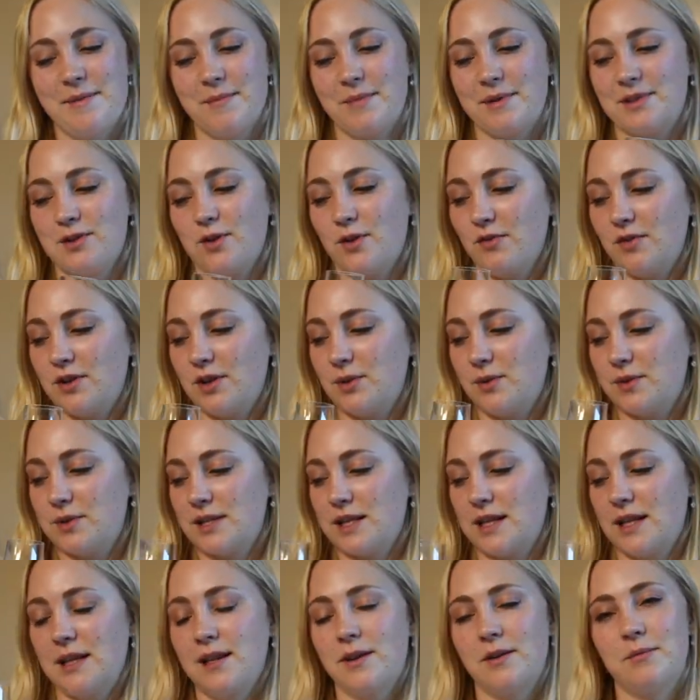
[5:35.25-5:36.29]
That toffee note's
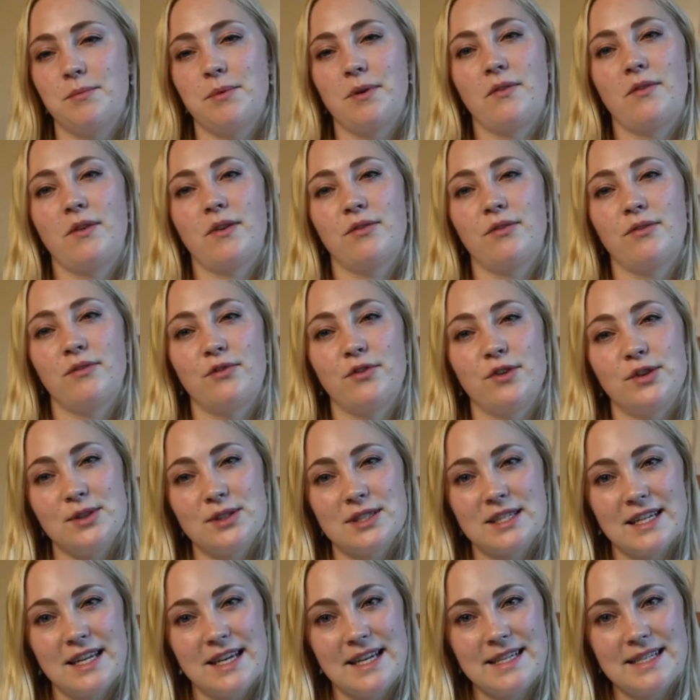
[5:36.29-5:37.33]
in a little bit of a
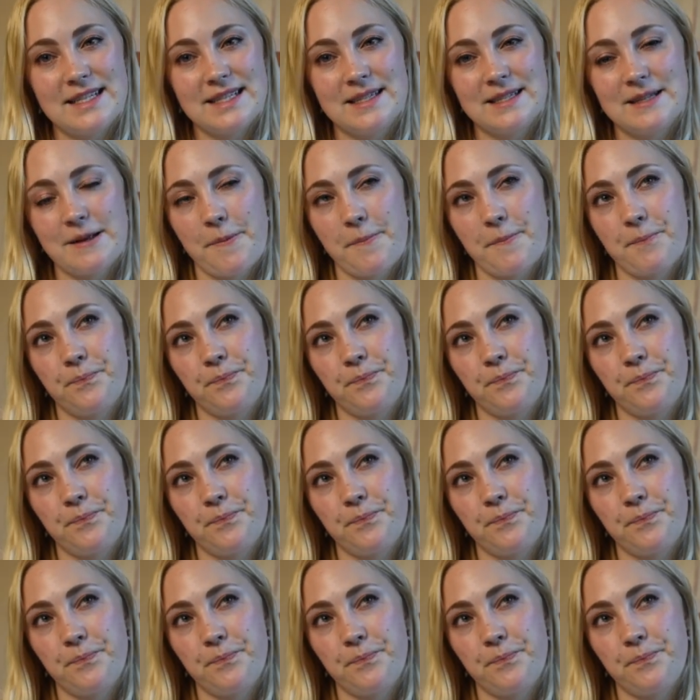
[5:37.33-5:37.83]
fruitiness.